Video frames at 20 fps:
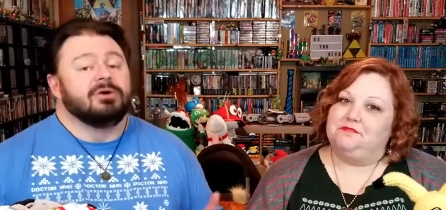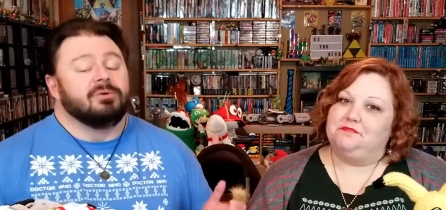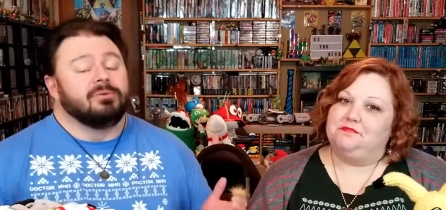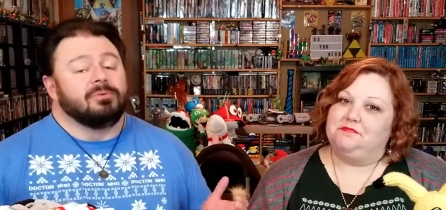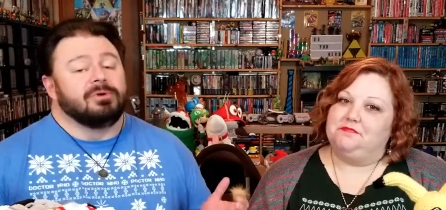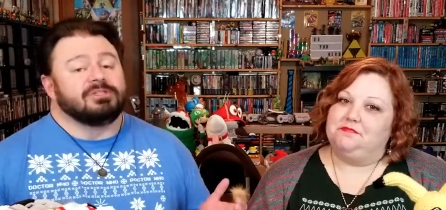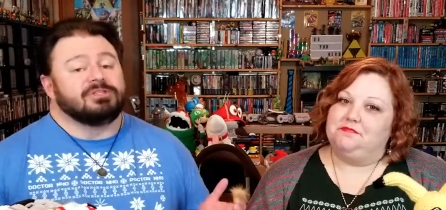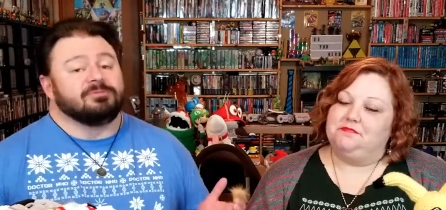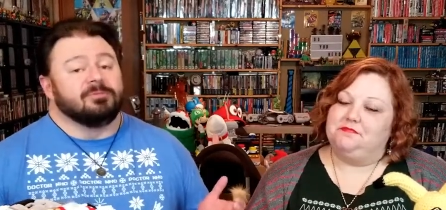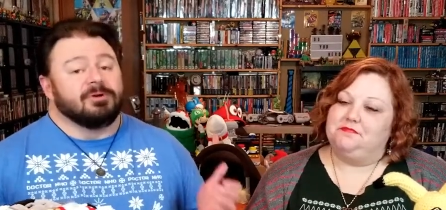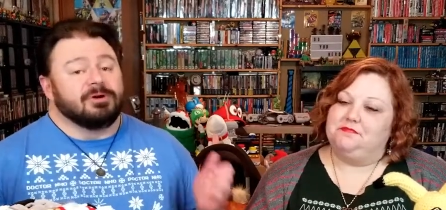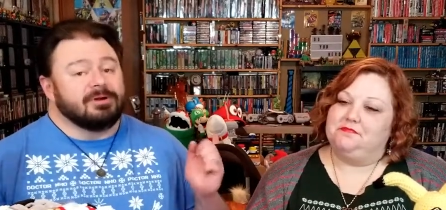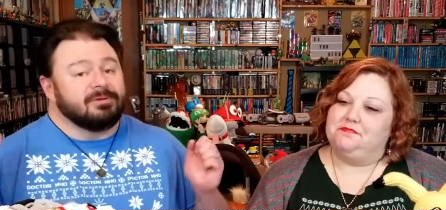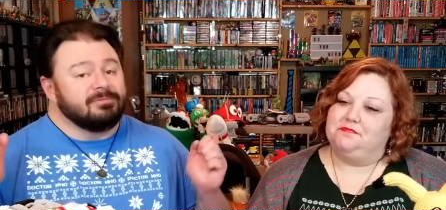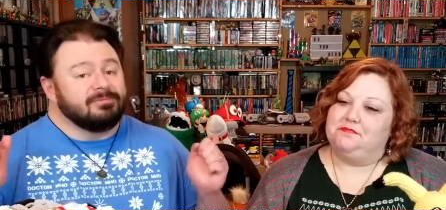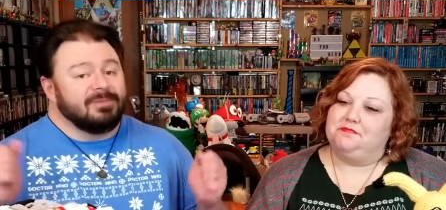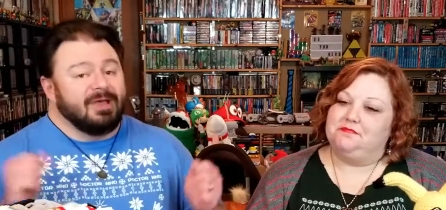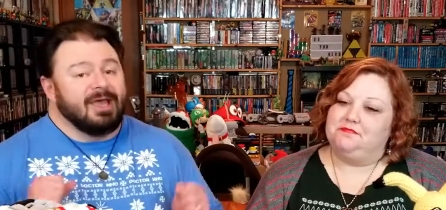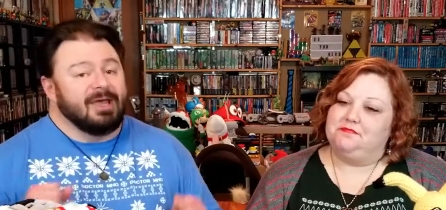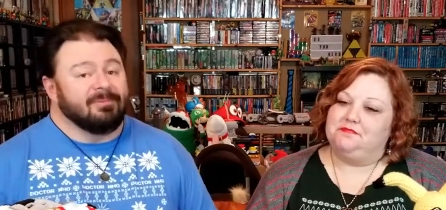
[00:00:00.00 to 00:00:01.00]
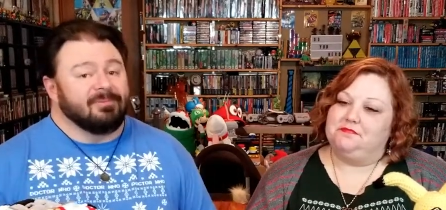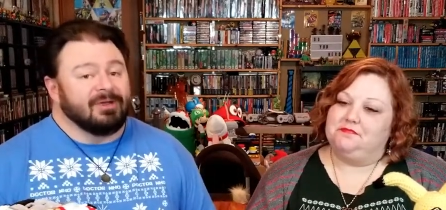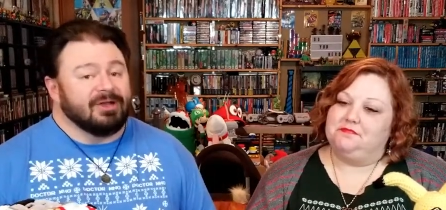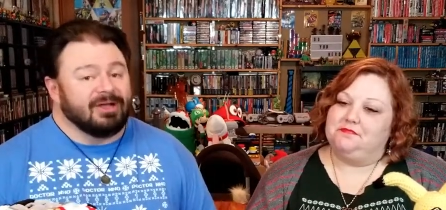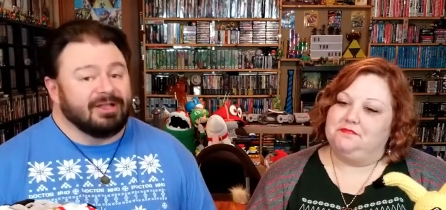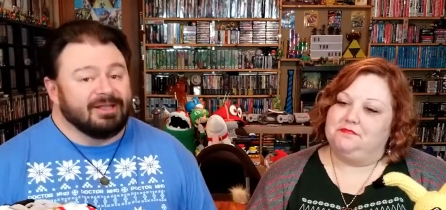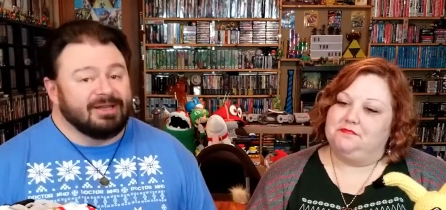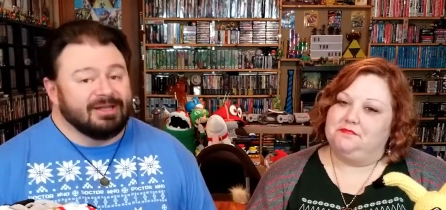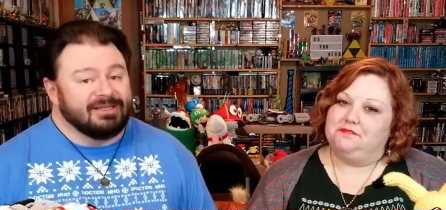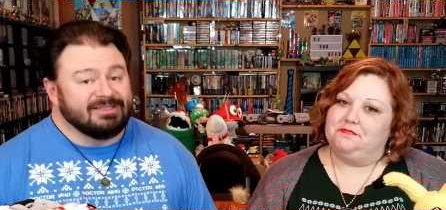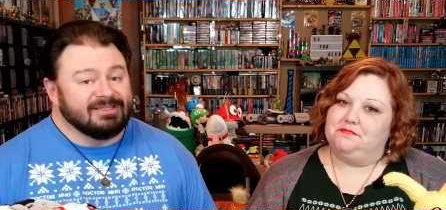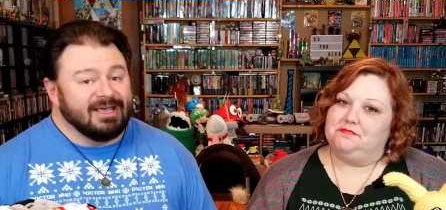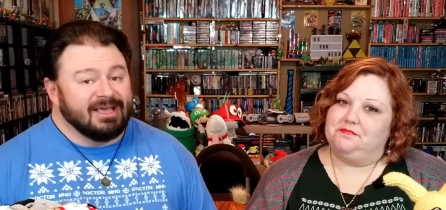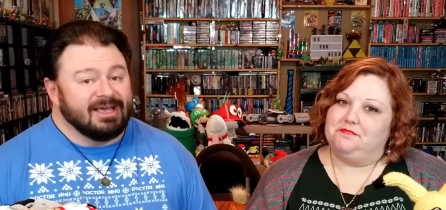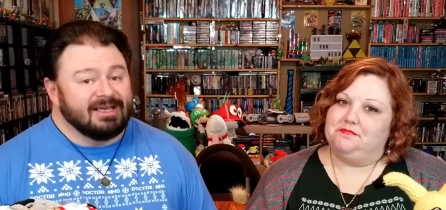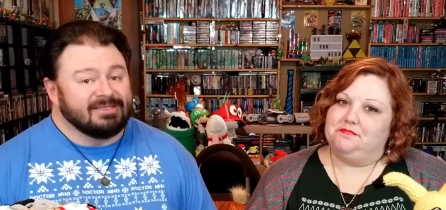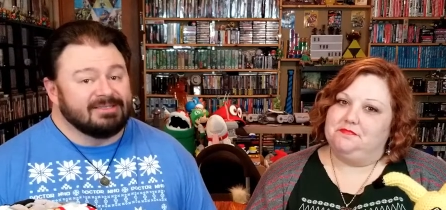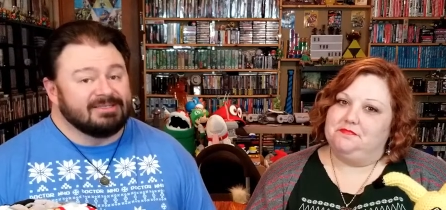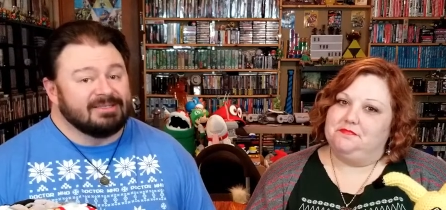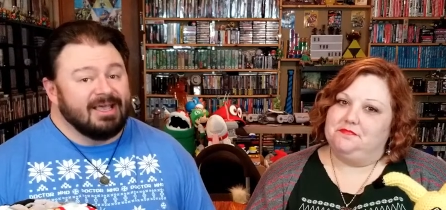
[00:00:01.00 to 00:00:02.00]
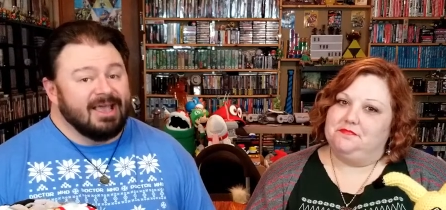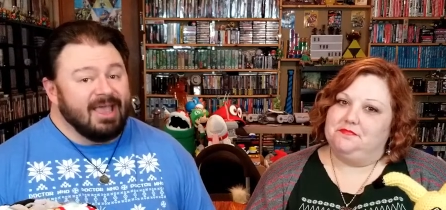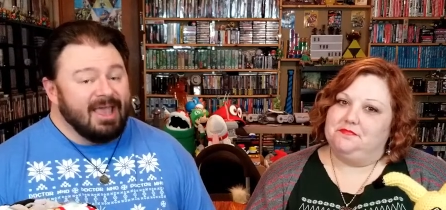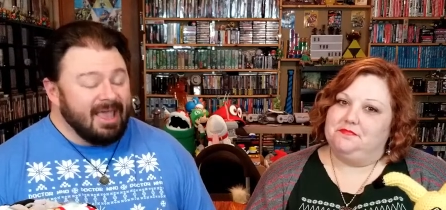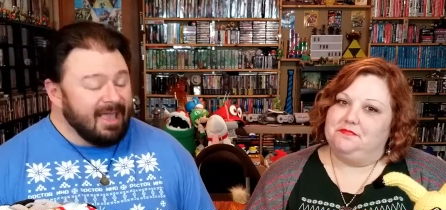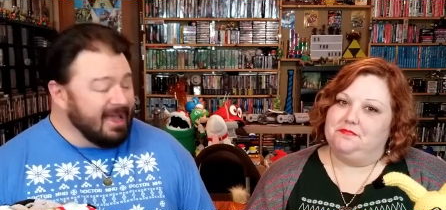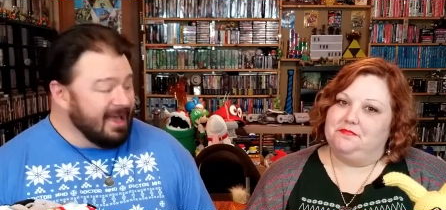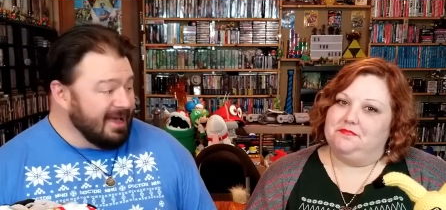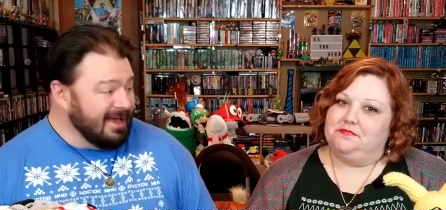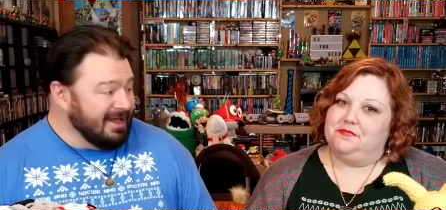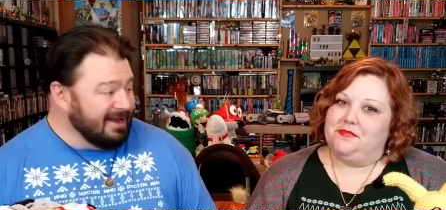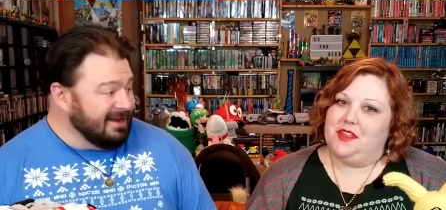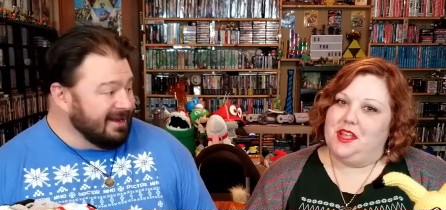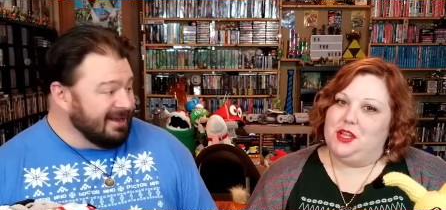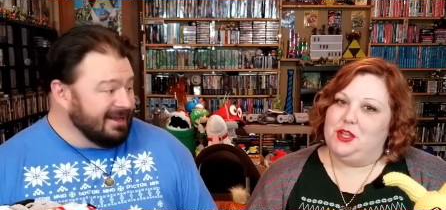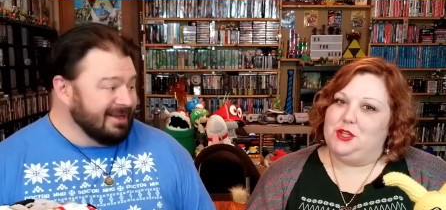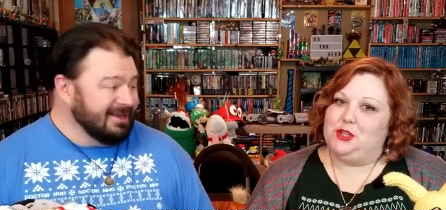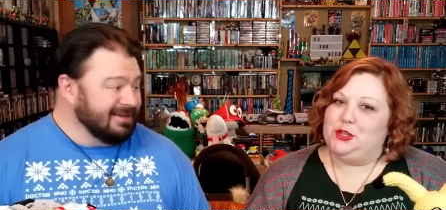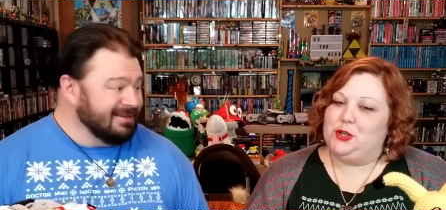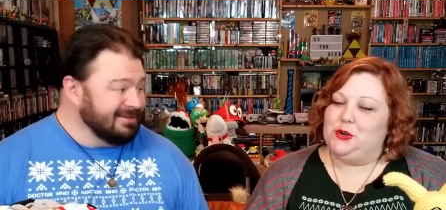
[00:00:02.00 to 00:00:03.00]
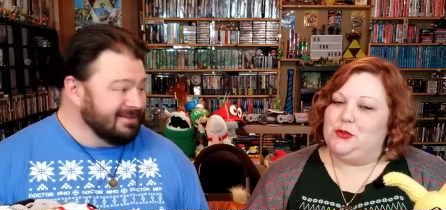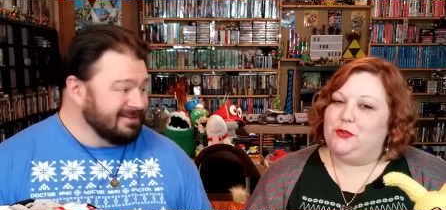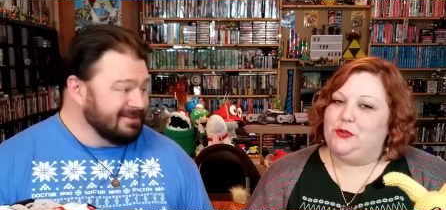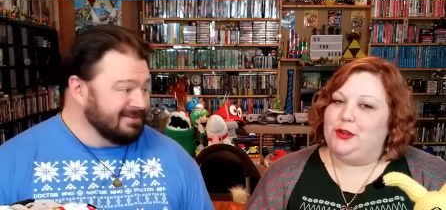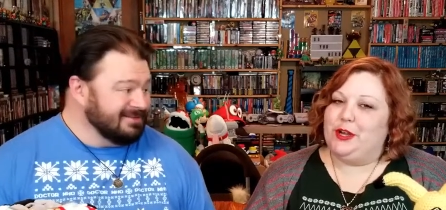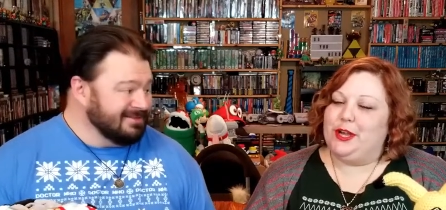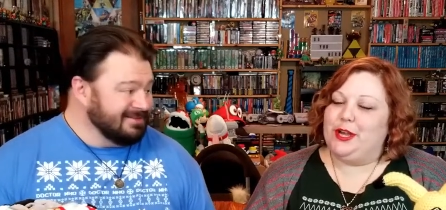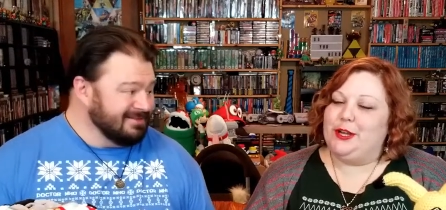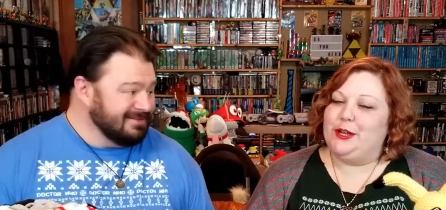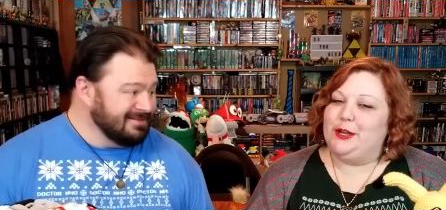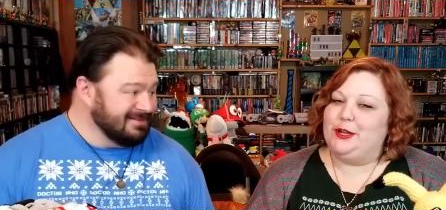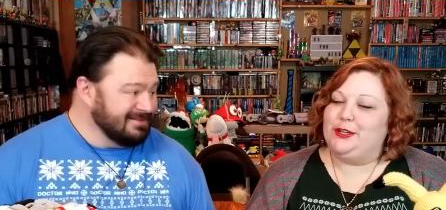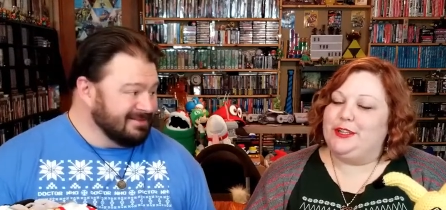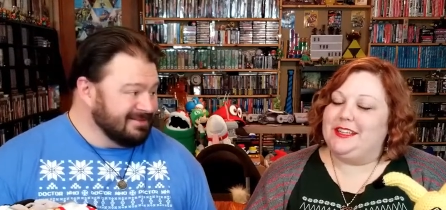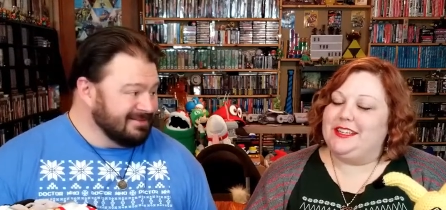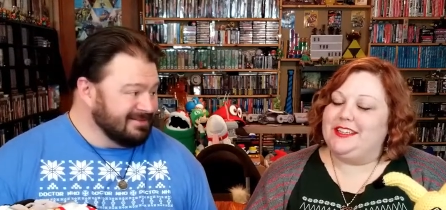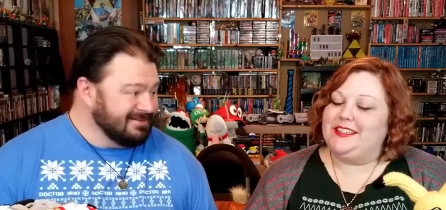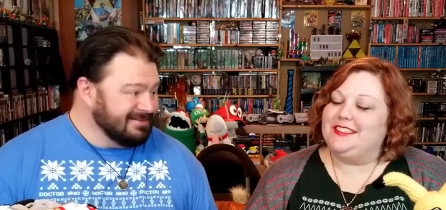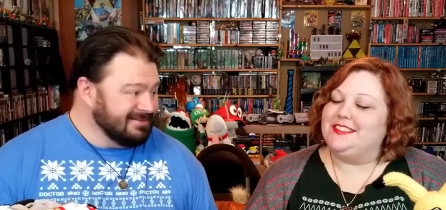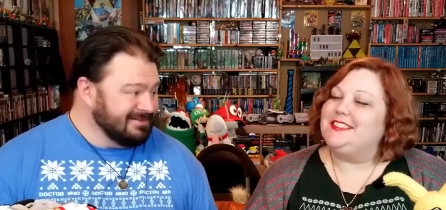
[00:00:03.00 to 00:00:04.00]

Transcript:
Speaker 1: Once more, happy holidays, guys. And
Speaker 2: don't forget, nerdlings,